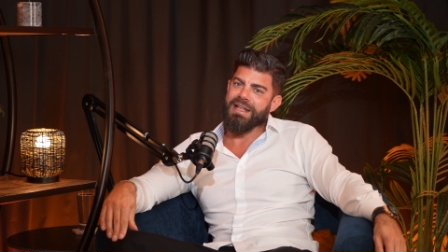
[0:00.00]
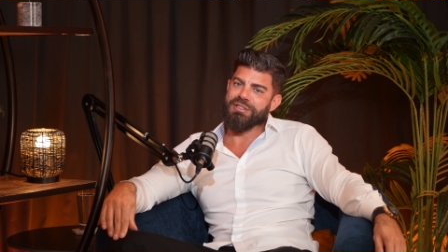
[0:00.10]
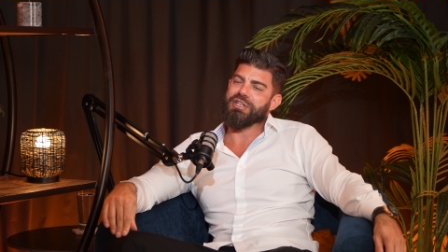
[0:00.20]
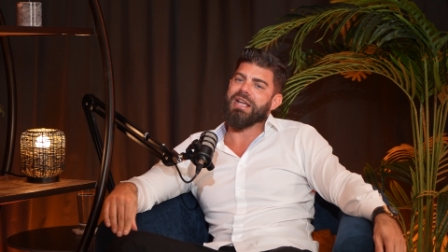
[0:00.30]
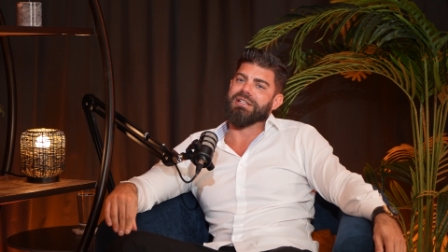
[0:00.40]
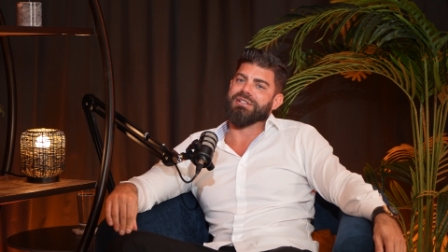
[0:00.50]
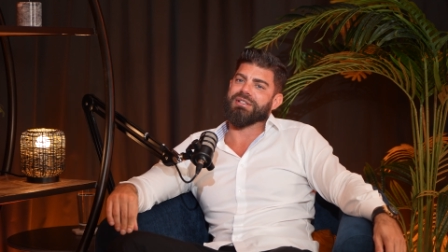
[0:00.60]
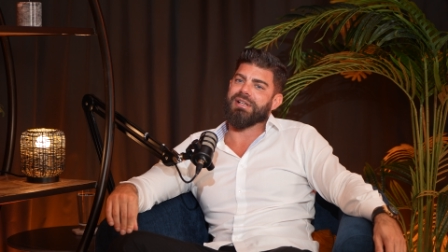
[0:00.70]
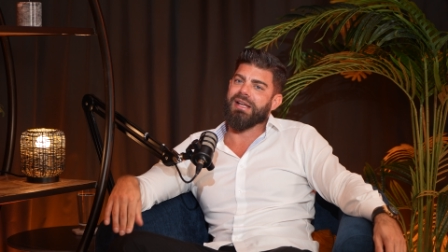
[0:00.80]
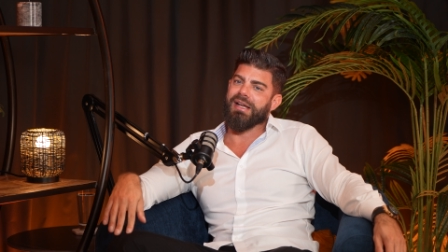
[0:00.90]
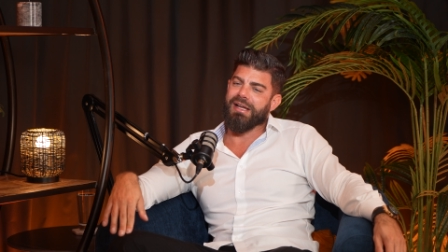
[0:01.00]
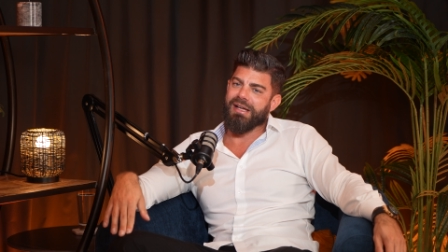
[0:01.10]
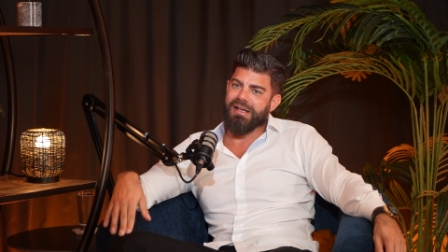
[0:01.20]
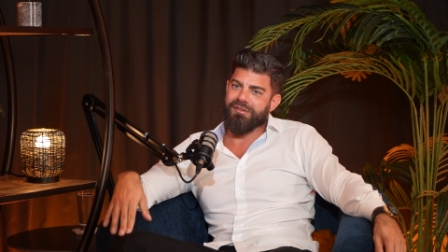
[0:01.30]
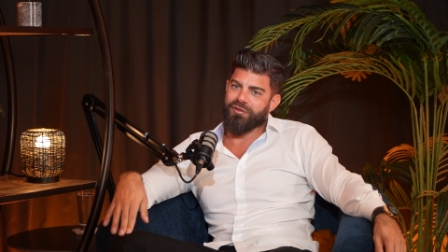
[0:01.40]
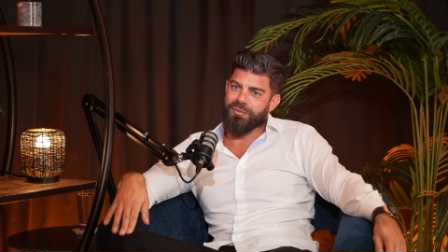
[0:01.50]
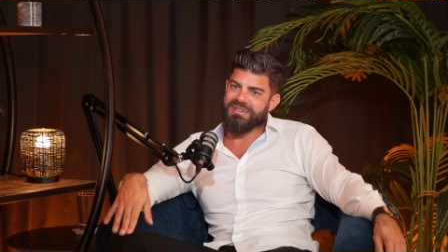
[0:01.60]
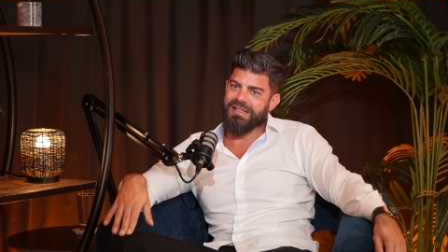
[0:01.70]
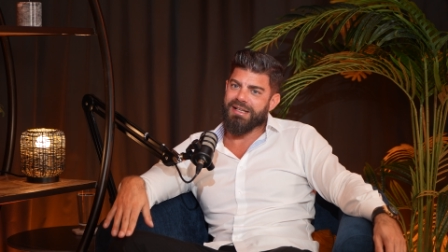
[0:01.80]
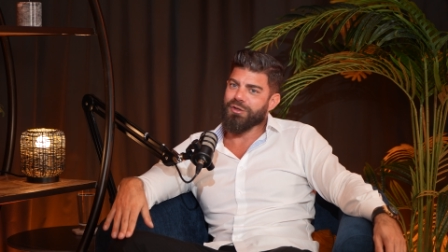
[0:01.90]
change, from
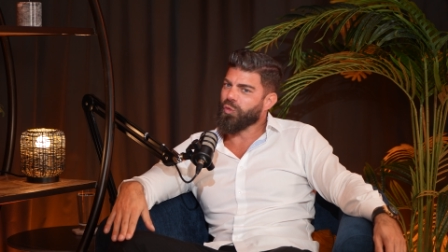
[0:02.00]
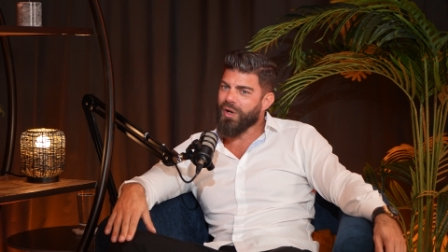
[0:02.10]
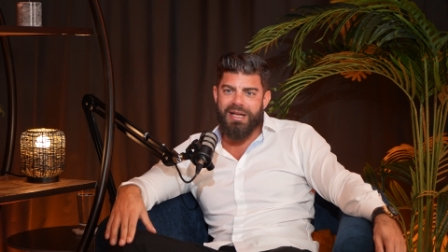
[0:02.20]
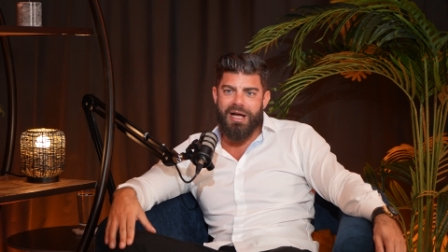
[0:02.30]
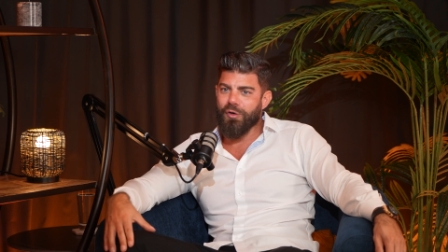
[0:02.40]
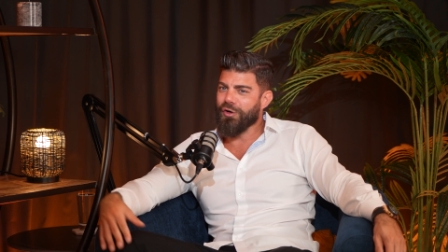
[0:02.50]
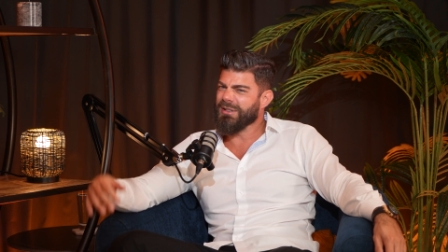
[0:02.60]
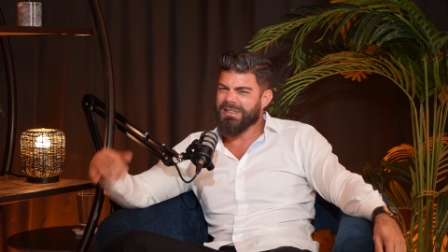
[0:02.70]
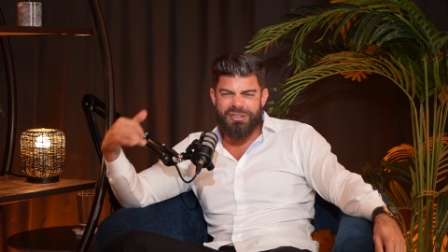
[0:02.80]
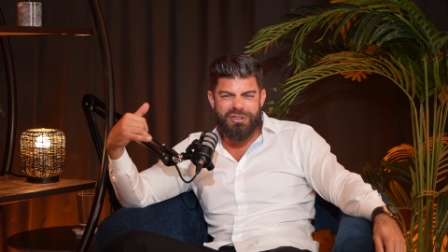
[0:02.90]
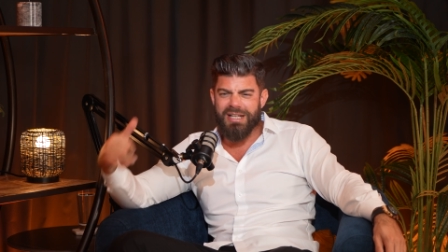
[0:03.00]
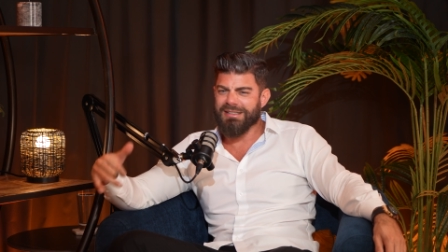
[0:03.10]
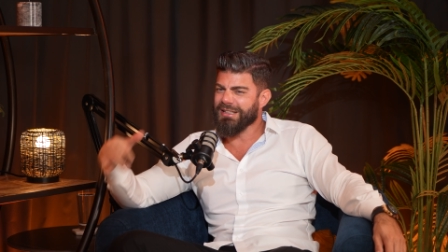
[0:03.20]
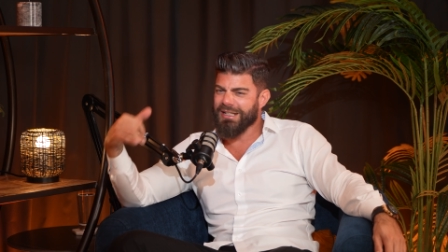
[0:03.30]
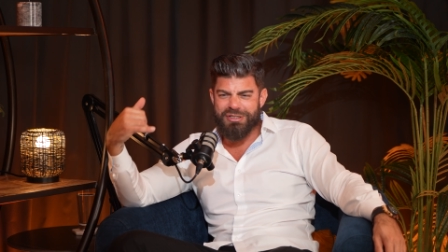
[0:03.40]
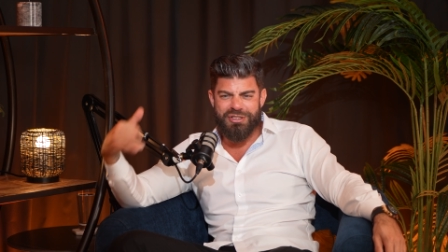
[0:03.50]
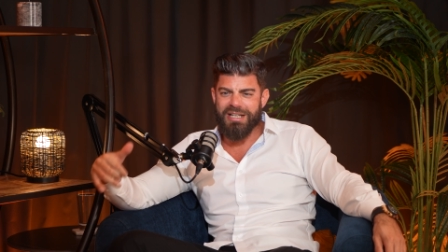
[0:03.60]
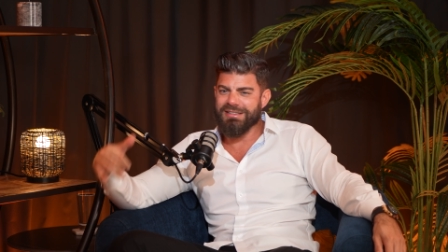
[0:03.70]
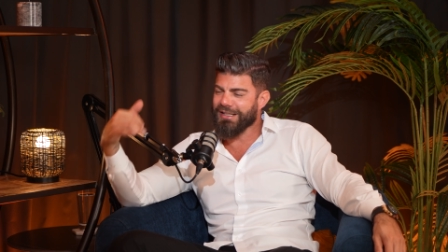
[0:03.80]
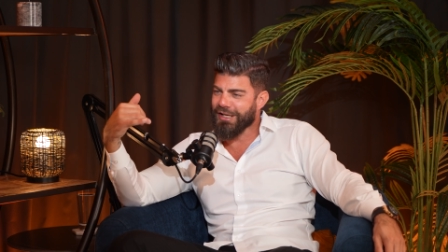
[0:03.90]
sitting 20 hours and chasing
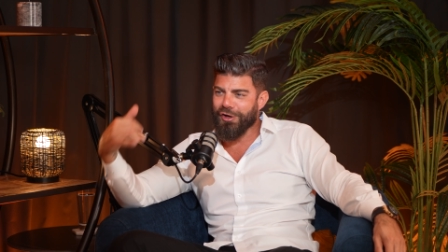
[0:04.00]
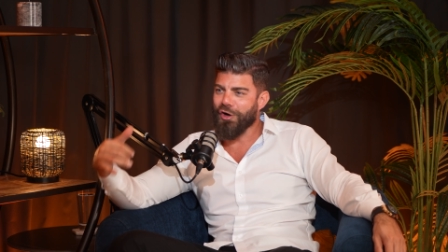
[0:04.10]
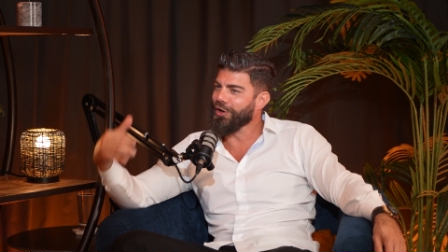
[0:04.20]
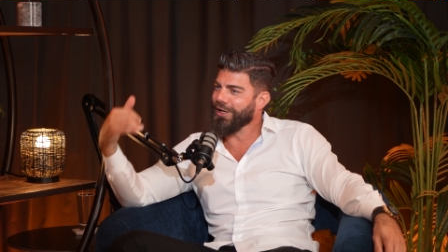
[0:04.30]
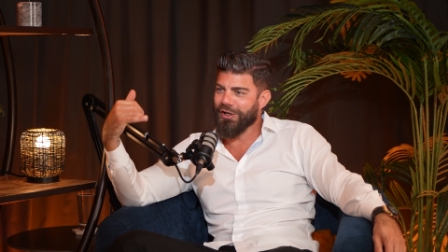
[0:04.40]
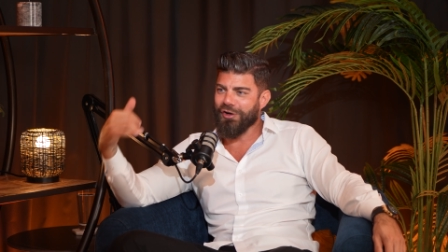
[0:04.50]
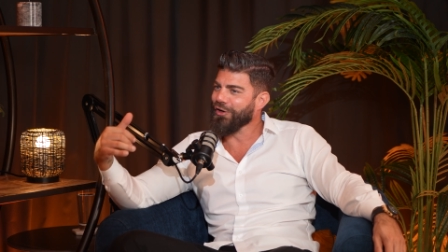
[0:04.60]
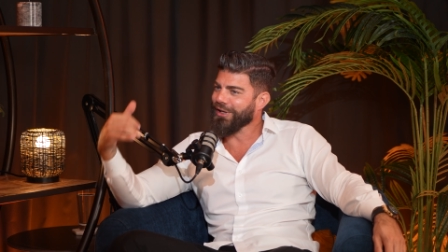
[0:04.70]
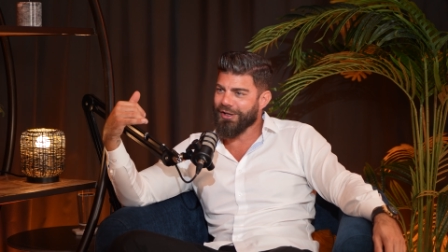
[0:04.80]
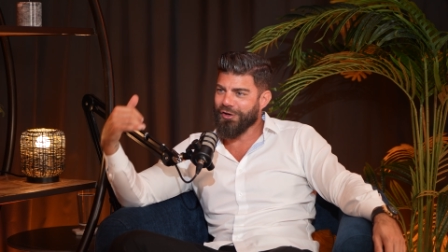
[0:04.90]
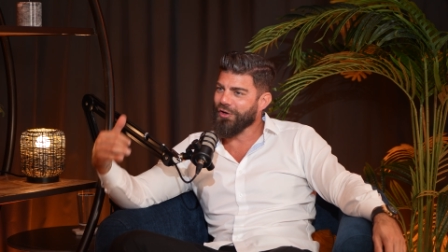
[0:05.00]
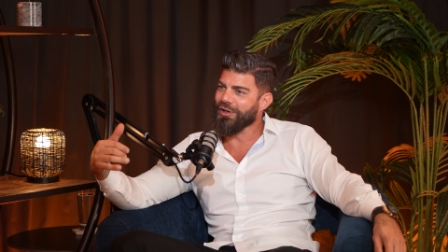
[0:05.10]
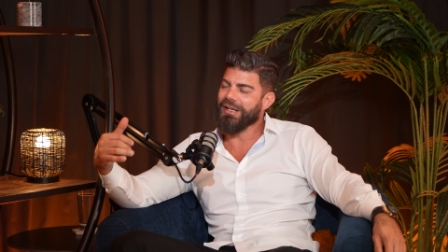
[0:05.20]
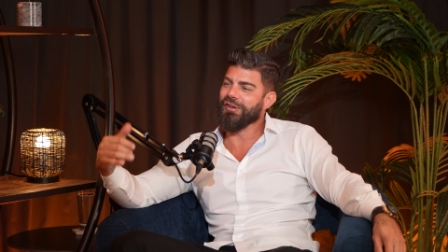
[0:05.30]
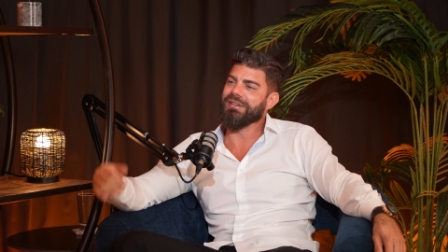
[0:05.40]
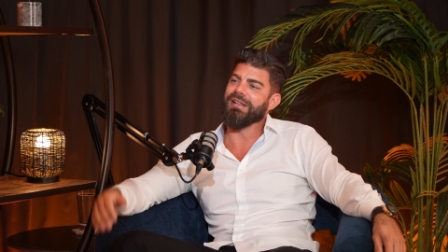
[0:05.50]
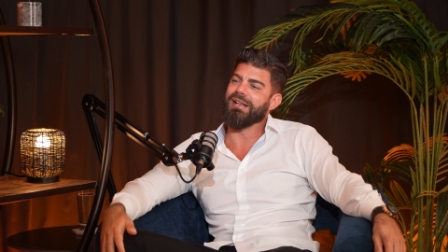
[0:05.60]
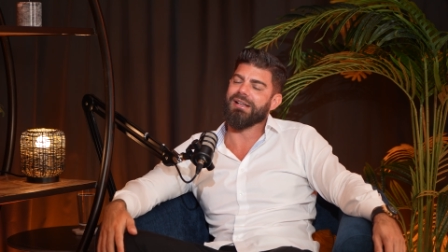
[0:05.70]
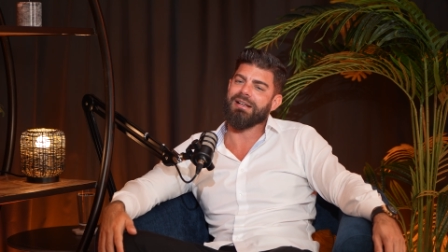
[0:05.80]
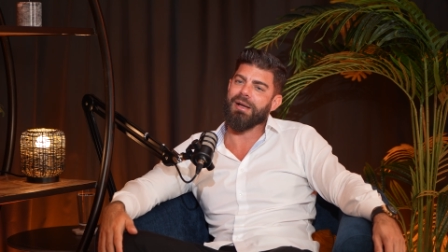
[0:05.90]
and calling
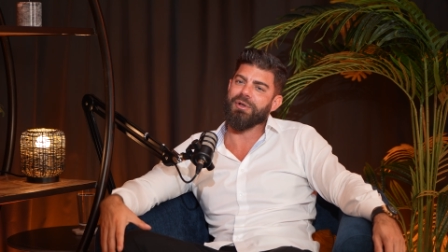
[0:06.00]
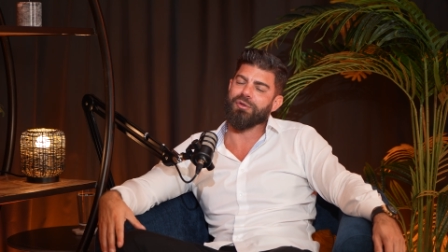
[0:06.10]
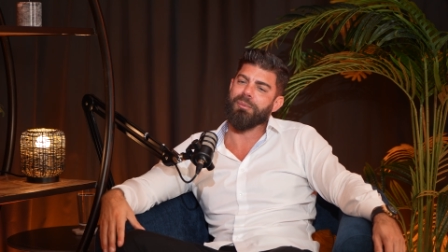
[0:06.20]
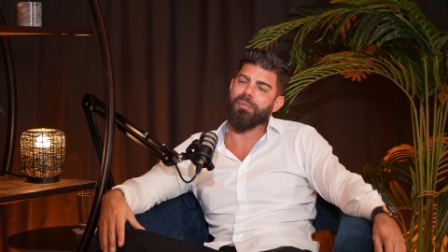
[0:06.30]
until coming to a